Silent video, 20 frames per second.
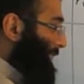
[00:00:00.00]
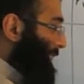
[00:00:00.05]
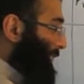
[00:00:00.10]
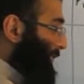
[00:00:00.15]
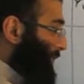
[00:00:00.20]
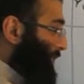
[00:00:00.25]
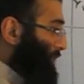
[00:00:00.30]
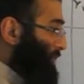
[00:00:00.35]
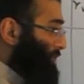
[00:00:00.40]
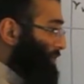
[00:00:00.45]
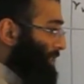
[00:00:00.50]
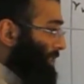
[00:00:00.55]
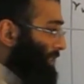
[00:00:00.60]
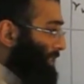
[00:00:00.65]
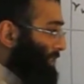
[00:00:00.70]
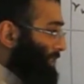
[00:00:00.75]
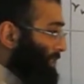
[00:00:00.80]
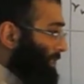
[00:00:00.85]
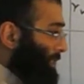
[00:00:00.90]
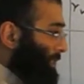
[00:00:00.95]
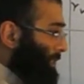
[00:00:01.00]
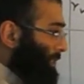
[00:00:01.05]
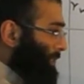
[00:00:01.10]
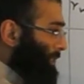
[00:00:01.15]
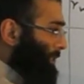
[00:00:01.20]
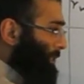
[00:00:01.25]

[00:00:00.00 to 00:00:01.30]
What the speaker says: hundreds,